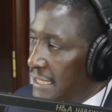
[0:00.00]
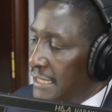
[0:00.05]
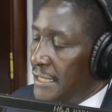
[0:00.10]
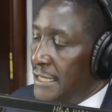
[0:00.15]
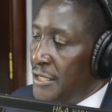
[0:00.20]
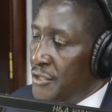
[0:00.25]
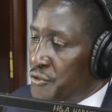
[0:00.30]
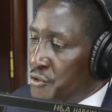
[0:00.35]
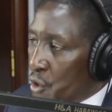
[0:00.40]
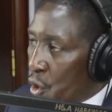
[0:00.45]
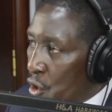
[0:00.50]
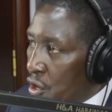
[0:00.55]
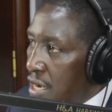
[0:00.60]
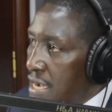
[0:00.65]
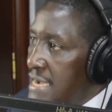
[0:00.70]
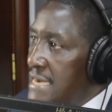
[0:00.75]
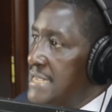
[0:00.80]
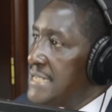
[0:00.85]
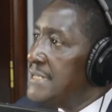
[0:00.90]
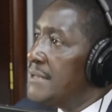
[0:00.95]
is
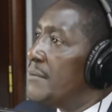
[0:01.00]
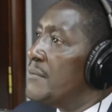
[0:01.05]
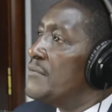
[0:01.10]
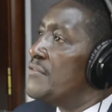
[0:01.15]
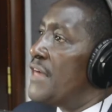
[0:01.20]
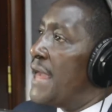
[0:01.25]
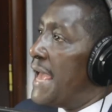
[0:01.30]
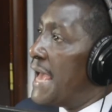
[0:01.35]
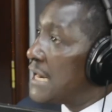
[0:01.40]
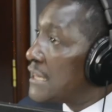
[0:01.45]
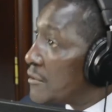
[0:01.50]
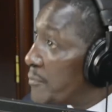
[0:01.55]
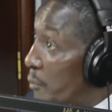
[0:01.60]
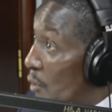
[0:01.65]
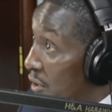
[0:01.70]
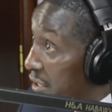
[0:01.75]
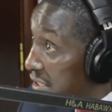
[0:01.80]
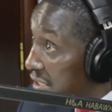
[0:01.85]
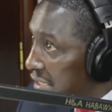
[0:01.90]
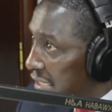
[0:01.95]
only the health
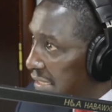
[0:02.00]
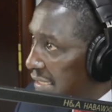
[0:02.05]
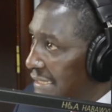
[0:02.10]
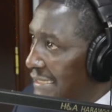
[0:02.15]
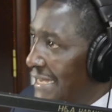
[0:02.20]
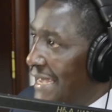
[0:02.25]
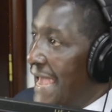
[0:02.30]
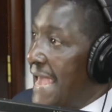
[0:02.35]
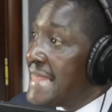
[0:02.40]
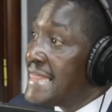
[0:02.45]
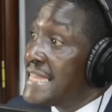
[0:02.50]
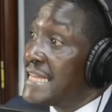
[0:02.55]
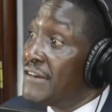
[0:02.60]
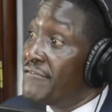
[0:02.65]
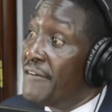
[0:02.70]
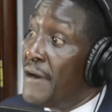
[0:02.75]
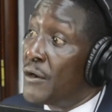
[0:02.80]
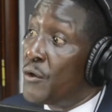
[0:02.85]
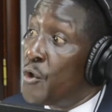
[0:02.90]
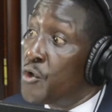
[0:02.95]
policy and the
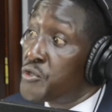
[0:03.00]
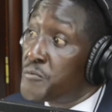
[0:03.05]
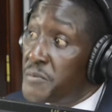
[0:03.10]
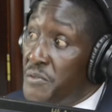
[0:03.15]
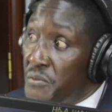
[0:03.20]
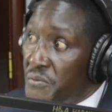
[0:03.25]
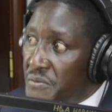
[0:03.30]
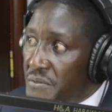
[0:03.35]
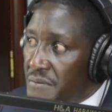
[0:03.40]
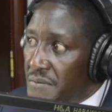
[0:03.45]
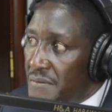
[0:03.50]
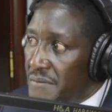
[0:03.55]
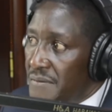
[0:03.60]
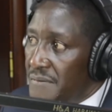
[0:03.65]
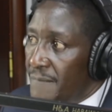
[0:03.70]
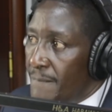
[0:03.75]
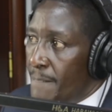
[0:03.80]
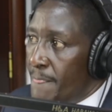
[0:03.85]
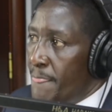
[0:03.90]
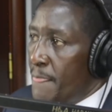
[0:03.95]
referral hospitals.
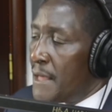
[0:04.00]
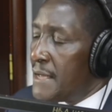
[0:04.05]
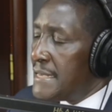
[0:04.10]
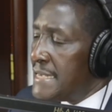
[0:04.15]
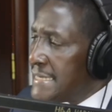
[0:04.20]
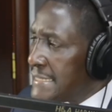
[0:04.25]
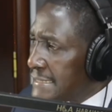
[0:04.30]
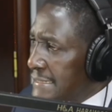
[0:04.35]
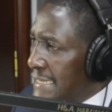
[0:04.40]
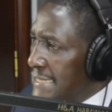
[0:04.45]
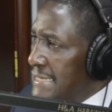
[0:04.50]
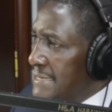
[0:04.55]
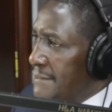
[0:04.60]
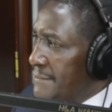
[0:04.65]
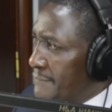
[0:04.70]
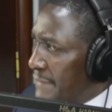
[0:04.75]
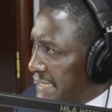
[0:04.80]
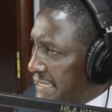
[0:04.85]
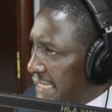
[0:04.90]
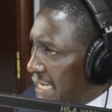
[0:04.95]

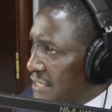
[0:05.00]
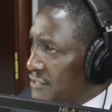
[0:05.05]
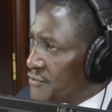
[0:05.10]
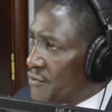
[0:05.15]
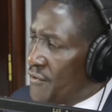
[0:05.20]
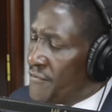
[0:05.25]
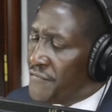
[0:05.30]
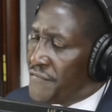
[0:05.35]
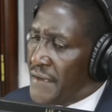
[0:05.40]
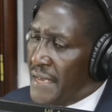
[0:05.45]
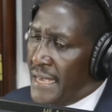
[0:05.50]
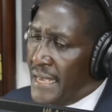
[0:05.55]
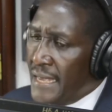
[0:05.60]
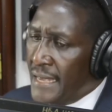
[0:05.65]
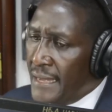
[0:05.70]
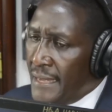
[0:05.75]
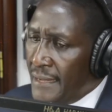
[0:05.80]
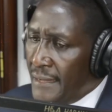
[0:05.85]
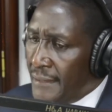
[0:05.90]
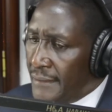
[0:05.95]
In matters of
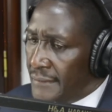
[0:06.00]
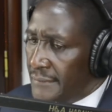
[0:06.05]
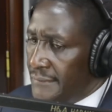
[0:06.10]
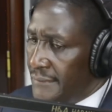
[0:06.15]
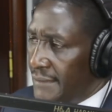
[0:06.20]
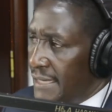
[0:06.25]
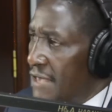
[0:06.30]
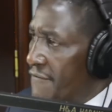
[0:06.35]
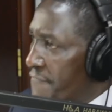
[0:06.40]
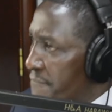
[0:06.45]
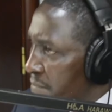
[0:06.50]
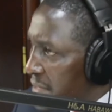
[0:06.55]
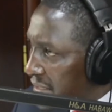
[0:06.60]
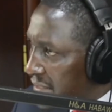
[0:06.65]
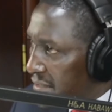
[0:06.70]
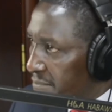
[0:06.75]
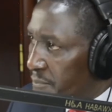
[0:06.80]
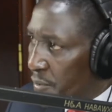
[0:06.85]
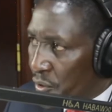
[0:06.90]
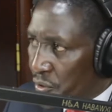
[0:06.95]

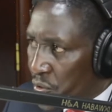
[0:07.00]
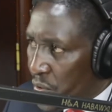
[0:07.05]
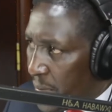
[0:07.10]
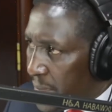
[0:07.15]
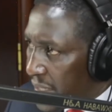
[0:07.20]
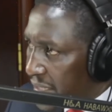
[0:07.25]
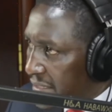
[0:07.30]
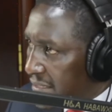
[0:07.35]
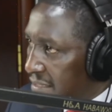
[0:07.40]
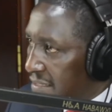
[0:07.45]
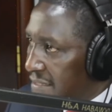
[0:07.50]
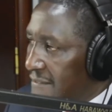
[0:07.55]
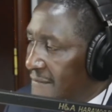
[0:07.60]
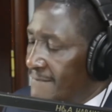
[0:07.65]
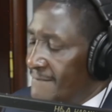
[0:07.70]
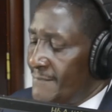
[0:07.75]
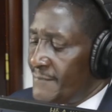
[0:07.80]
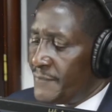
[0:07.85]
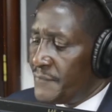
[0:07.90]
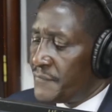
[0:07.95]
IFMIS, procurement,
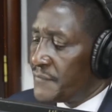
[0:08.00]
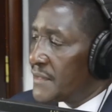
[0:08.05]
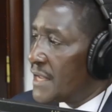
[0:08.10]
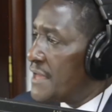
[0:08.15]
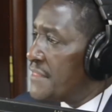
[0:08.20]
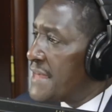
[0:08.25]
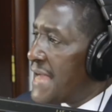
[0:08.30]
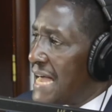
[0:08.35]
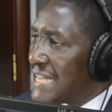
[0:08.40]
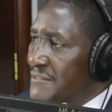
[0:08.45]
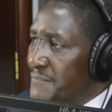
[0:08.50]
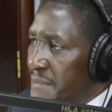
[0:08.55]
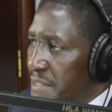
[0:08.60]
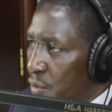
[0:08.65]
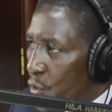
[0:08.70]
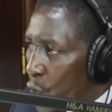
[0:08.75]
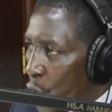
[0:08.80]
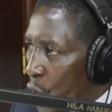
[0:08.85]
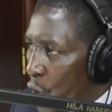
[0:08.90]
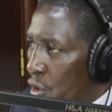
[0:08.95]
there has
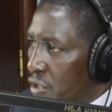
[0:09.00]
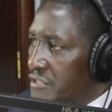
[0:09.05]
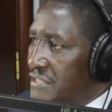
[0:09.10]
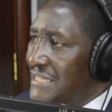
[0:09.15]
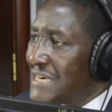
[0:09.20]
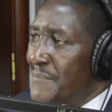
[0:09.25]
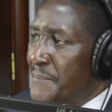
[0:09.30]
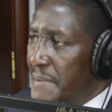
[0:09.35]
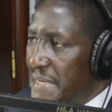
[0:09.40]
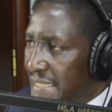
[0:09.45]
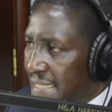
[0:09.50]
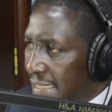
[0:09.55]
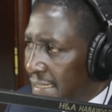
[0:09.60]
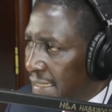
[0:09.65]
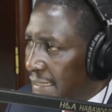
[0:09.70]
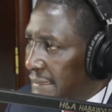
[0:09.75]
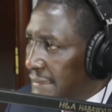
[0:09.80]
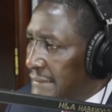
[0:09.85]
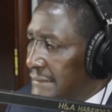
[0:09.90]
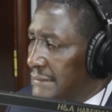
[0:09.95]
been calls
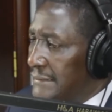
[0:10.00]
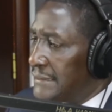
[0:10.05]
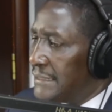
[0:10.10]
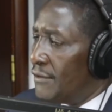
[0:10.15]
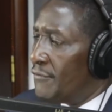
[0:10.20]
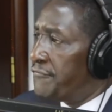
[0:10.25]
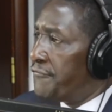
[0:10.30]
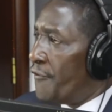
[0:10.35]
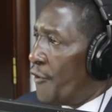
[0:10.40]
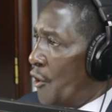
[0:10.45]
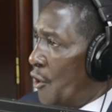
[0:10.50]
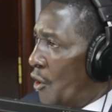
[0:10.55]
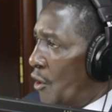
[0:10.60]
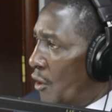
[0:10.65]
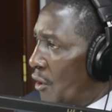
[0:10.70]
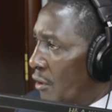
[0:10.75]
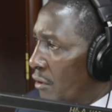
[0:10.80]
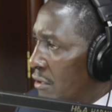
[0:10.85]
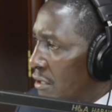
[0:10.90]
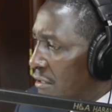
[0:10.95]
repeatedly
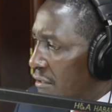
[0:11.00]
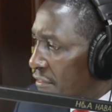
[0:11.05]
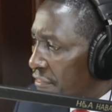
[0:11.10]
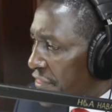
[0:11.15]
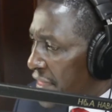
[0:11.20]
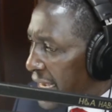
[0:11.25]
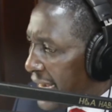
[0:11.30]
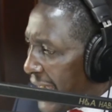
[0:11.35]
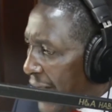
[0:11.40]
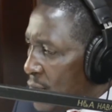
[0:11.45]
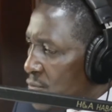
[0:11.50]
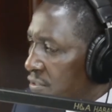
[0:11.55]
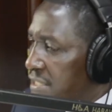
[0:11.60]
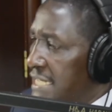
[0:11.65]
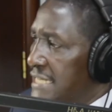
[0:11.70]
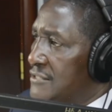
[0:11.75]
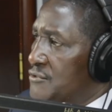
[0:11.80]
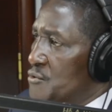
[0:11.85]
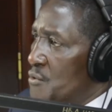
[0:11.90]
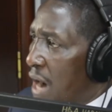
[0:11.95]
for the
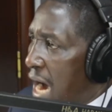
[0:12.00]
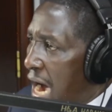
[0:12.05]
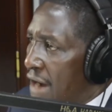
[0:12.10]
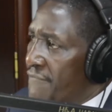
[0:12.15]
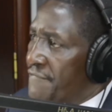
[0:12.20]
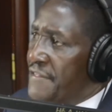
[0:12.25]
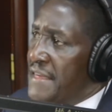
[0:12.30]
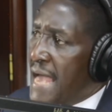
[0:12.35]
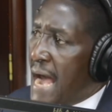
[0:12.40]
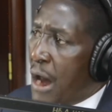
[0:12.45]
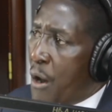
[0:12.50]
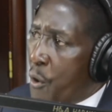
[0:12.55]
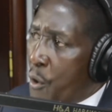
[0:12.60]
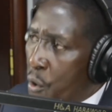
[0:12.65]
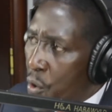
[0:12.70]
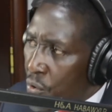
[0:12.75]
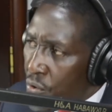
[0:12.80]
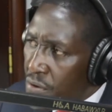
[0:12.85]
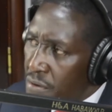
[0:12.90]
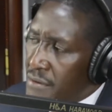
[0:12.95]
counties to have their
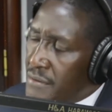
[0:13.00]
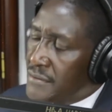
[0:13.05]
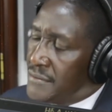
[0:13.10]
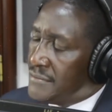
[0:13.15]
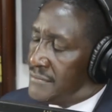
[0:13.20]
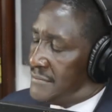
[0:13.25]
own